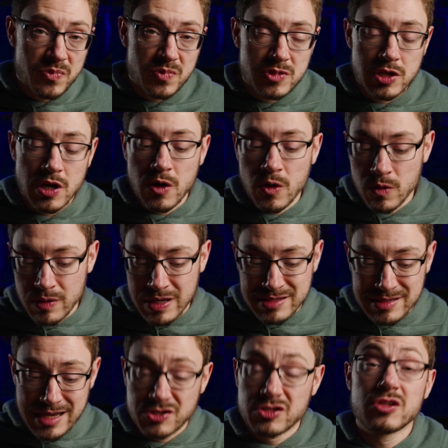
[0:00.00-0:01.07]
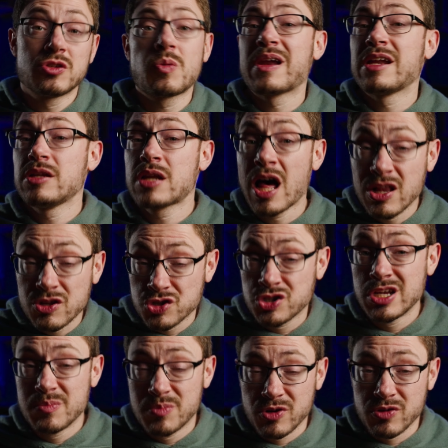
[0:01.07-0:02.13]
So it's actually $20
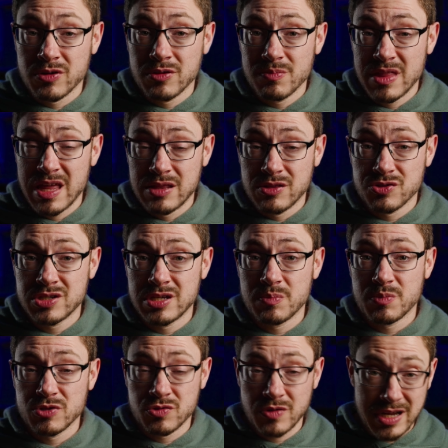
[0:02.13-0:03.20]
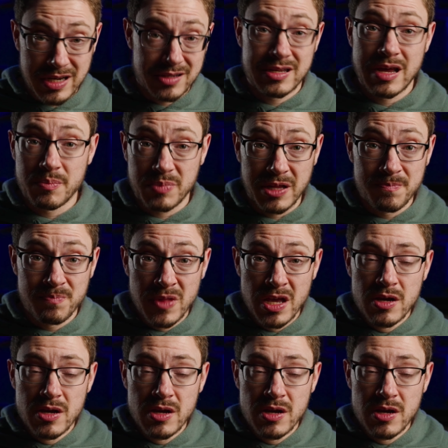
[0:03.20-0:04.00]
cheaper than their simple training template.